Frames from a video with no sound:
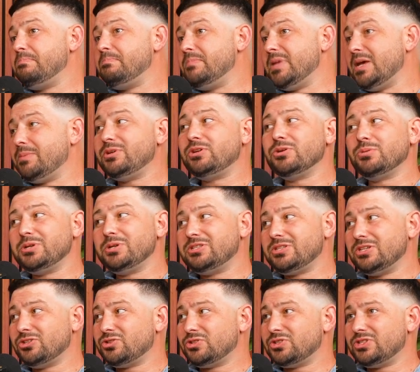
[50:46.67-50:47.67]
Maybe nobody's
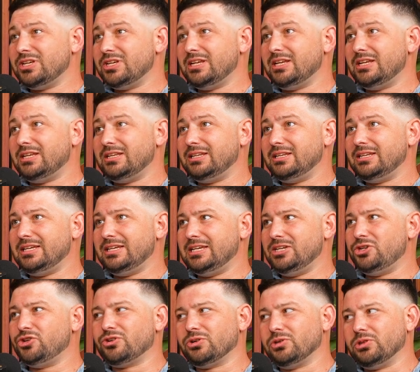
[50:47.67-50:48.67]
interested in
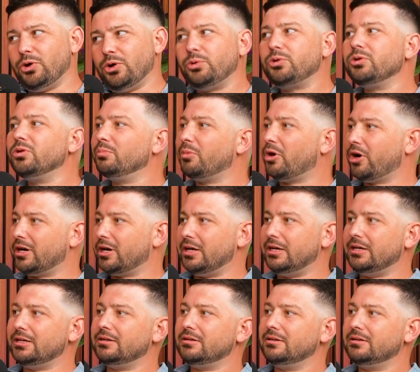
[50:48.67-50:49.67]
your local
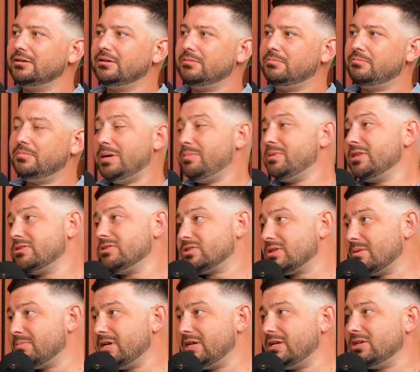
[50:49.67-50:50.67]
market. Maybe there's
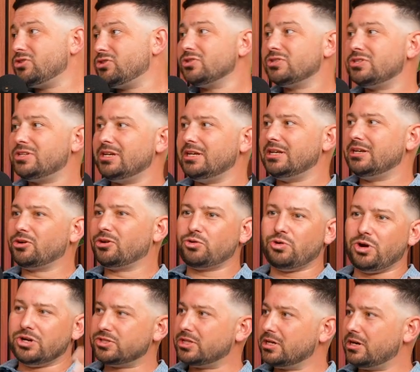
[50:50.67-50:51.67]
somebody interested
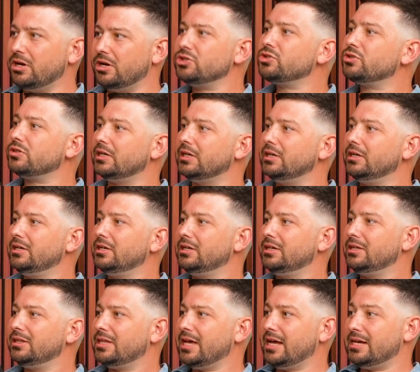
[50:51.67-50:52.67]
across the country
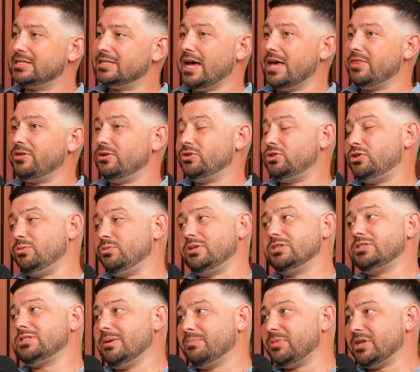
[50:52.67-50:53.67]
that is either doing
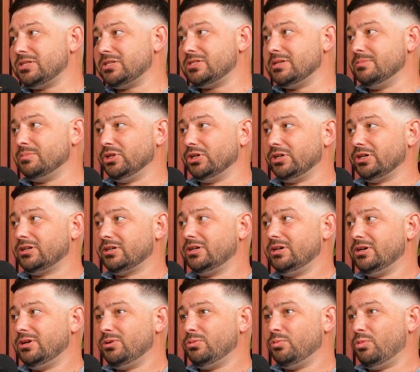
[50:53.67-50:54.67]
something similar,
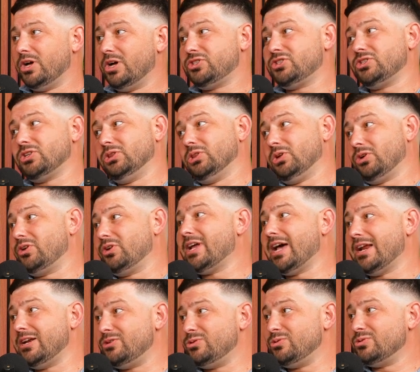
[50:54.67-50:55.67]
wants to learn
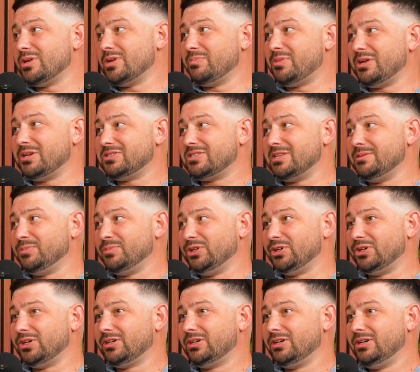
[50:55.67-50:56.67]
how to do something
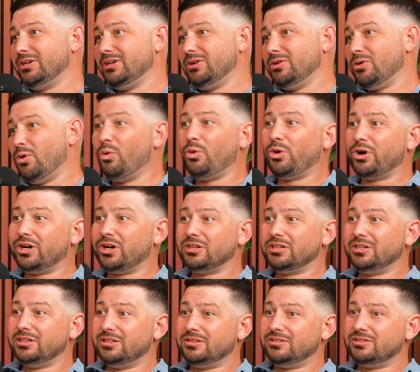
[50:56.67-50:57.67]
similar, or
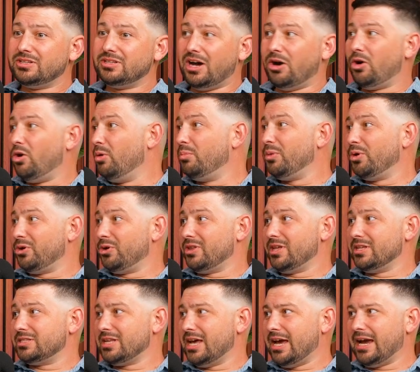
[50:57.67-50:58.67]
a homeowner
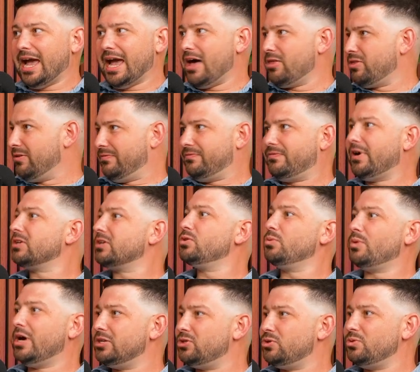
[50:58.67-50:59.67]
that's like, how the fuck do
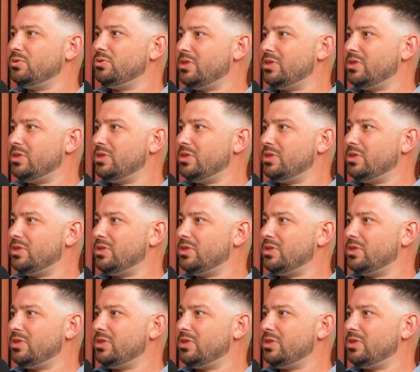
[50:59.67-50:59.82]
I do